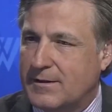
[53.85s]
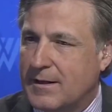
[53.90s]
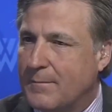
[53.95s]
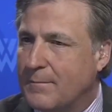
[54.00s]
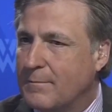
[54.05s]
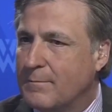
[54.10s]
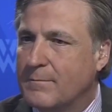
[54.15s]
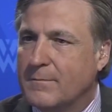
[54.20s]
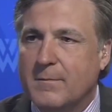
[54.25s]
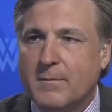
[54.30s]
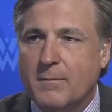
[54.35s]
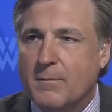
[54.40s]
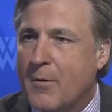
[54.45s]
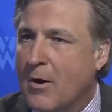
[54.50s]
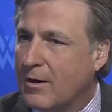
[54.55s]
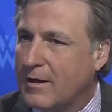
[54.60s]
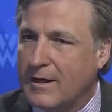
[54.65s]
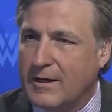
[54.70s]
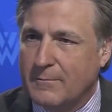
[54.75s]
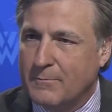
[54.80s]
some
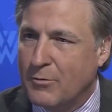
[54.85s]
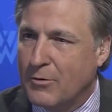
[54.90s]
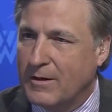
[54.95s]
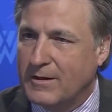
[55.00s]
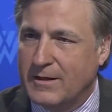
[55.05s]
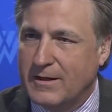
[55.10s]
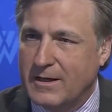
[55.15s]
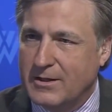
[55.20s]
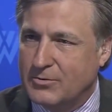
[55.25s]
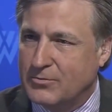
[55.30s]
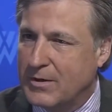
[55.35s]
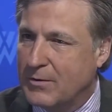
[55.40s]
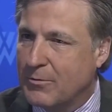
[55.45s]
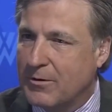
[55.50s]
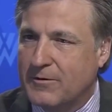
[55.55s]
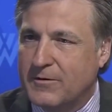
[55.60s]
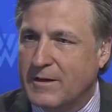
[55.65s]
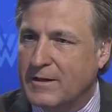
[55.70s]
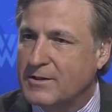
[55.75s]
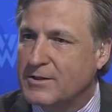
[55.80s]
marking point in history
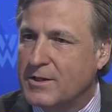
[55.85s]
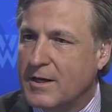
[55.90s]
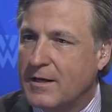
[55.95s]
where things